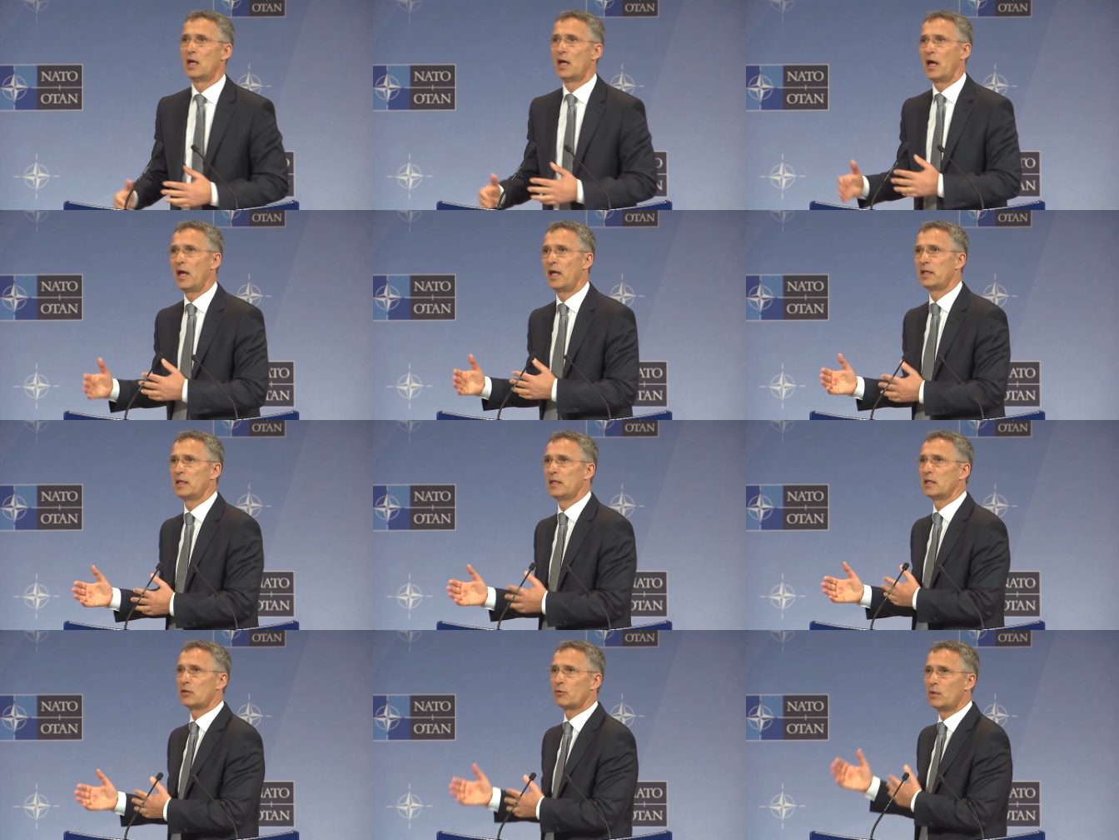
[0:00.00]
and
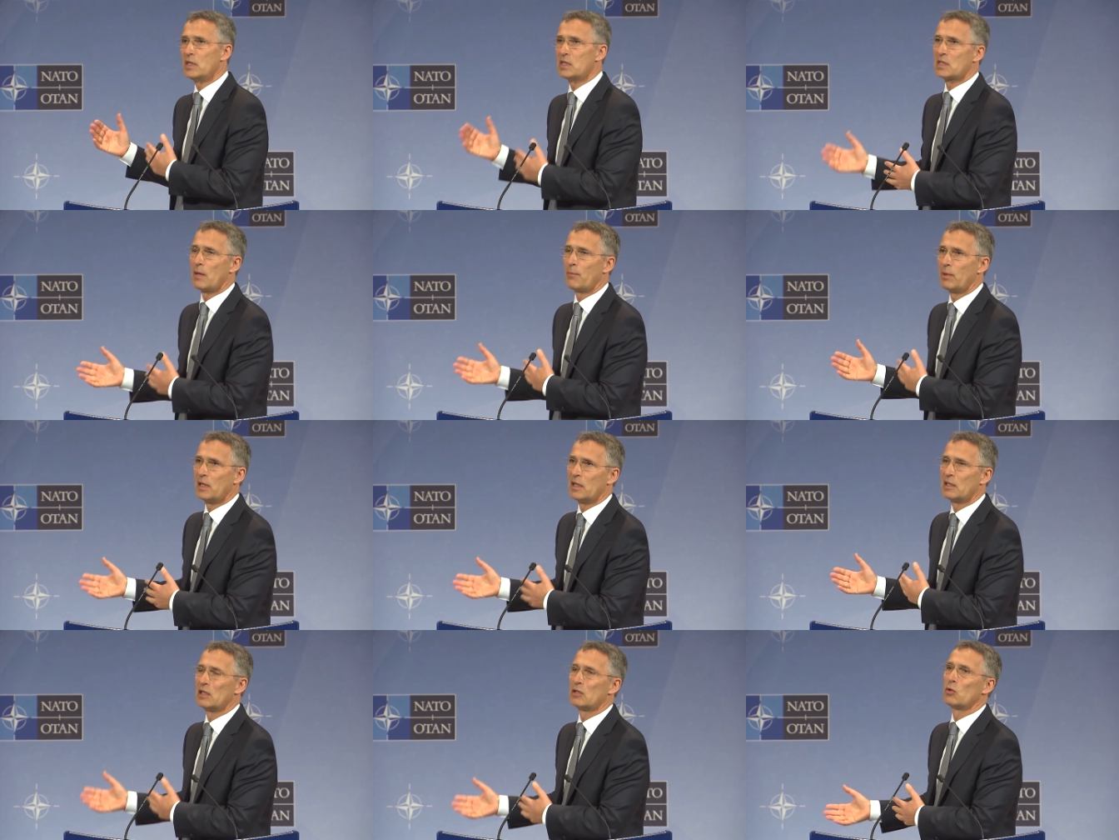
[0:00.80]
increased
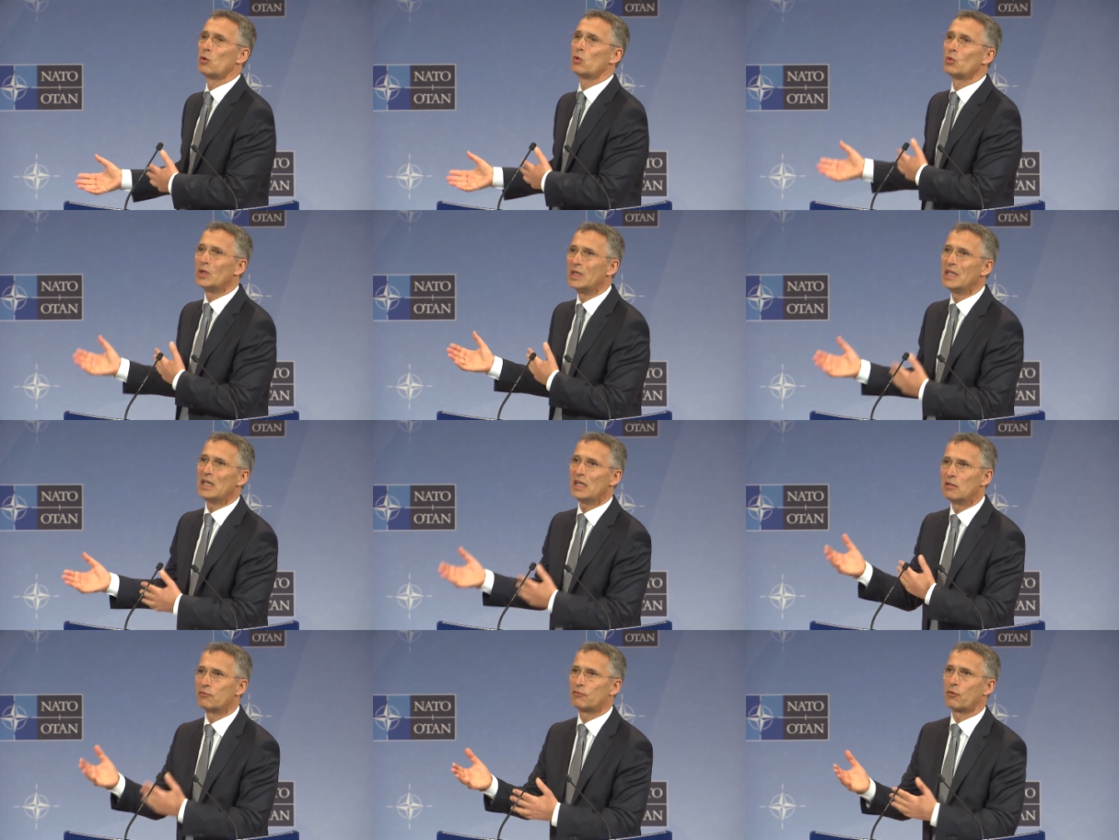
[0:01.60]
ability to
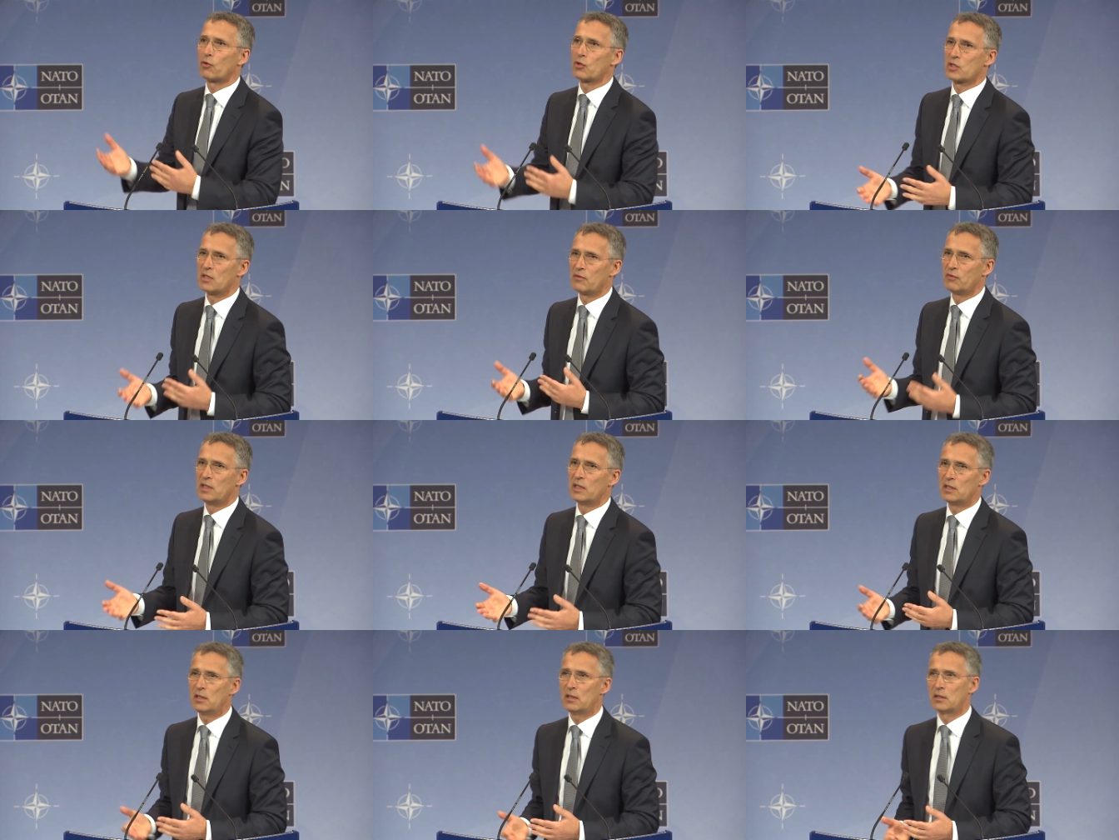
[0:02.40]
reinforce if
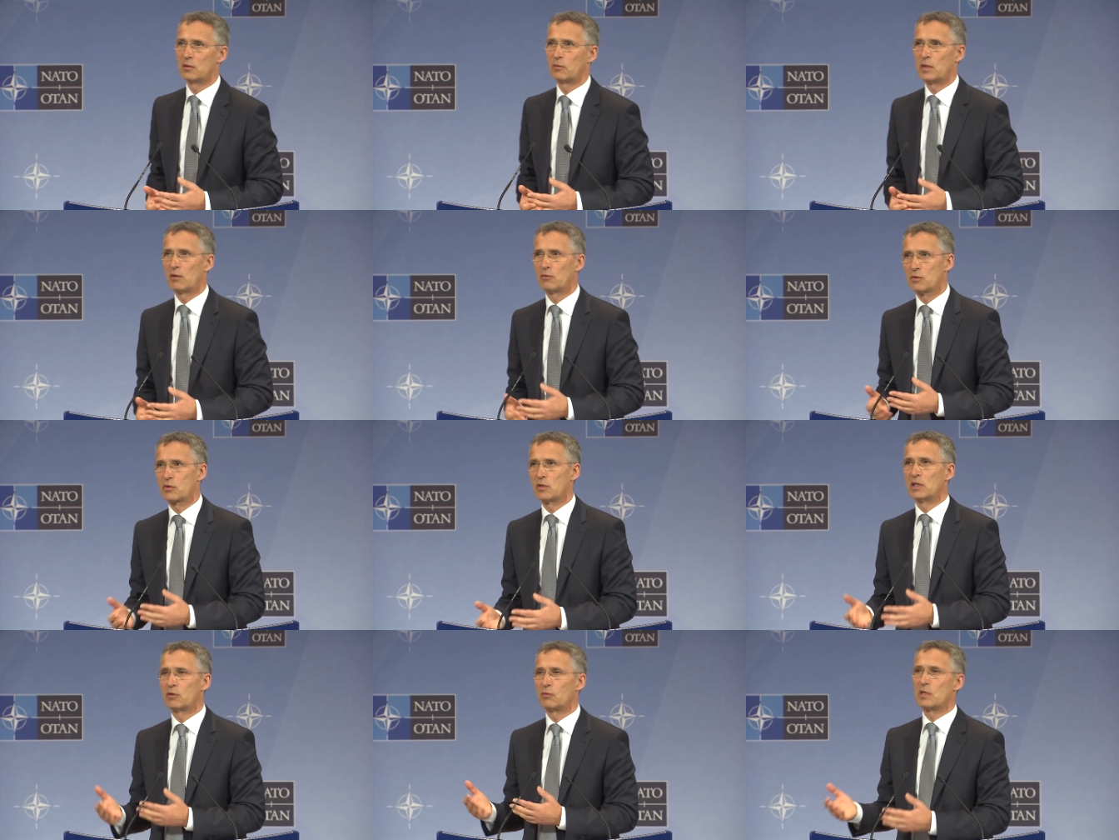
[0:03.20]
needed. We have
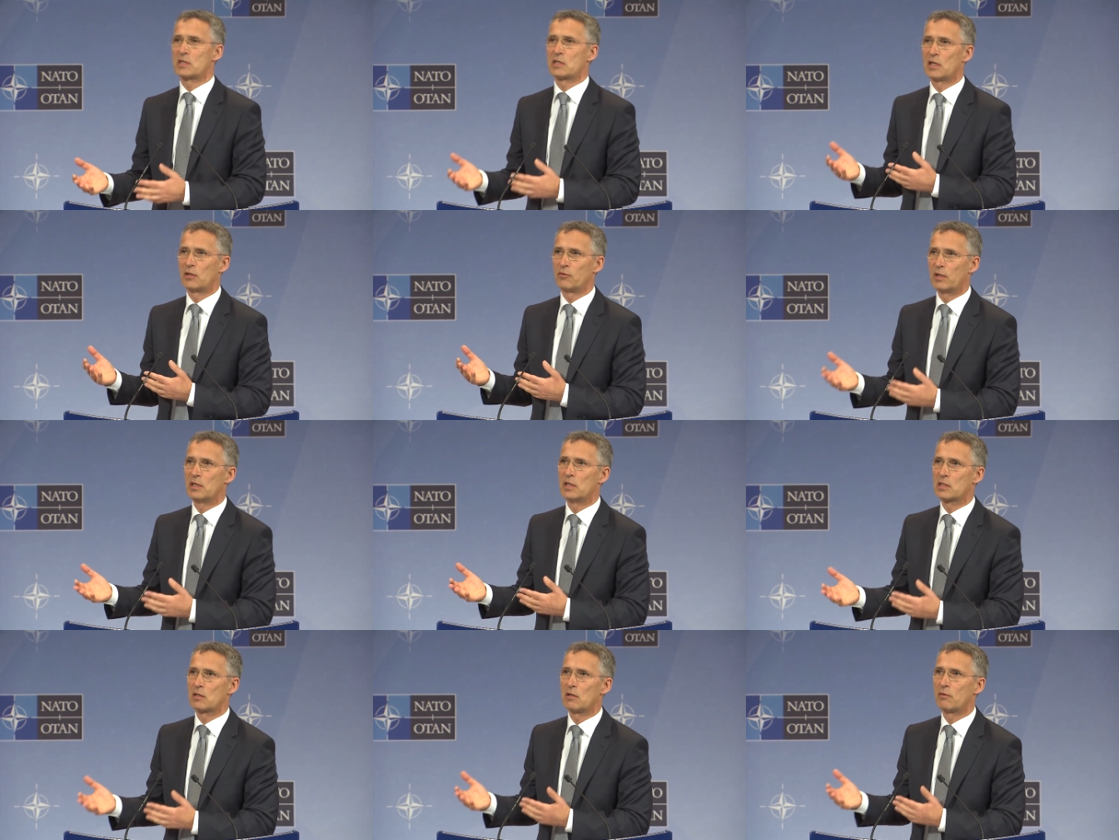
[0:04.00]
also increased the
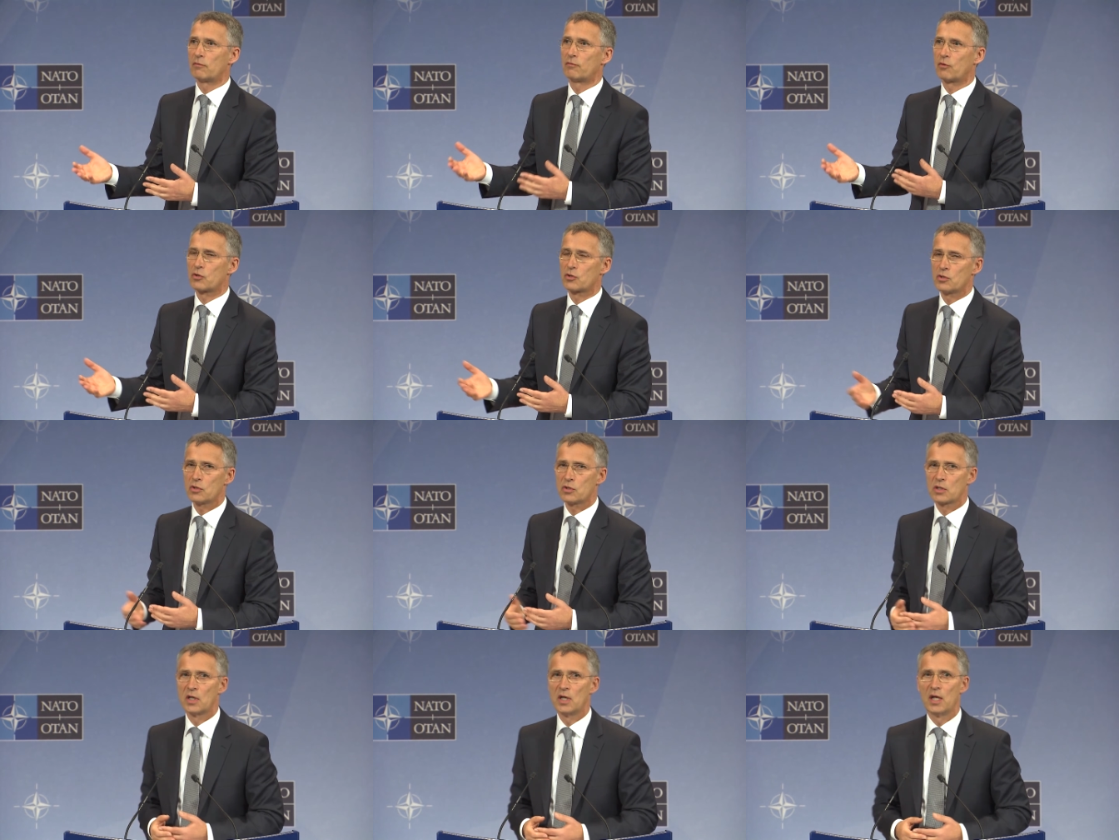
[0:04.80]
readiness of our
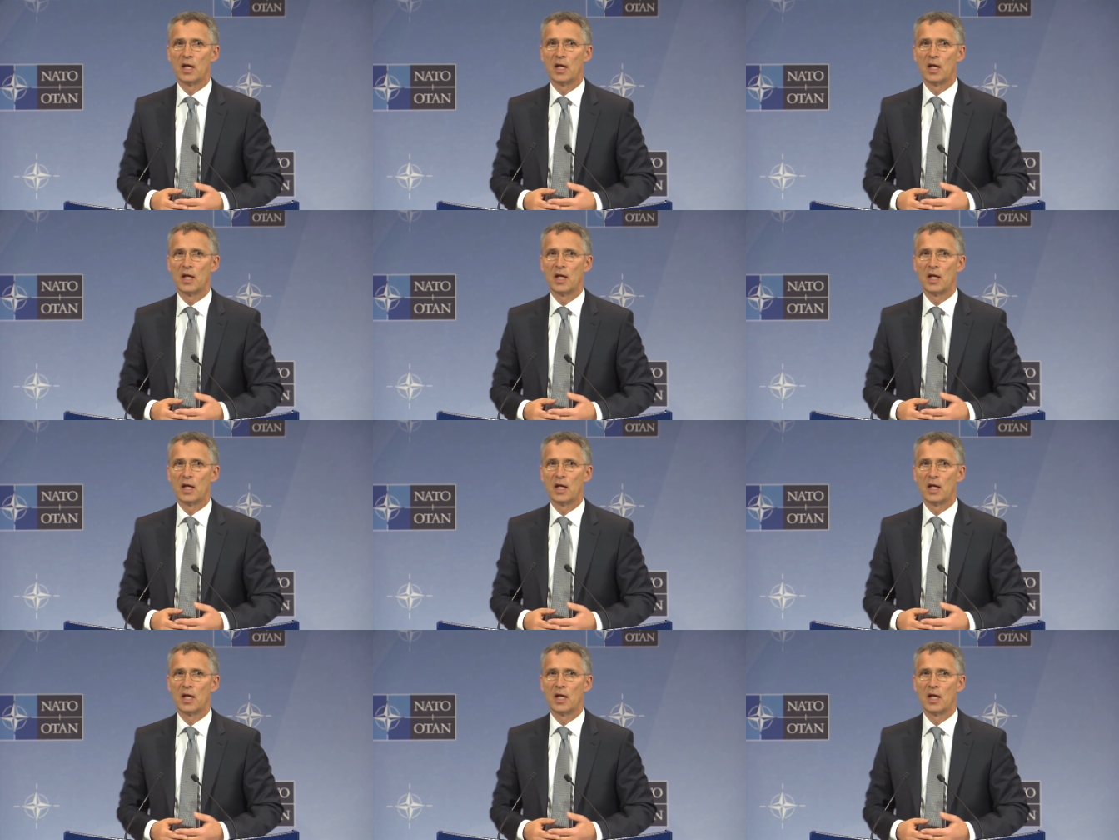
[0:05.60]
forces.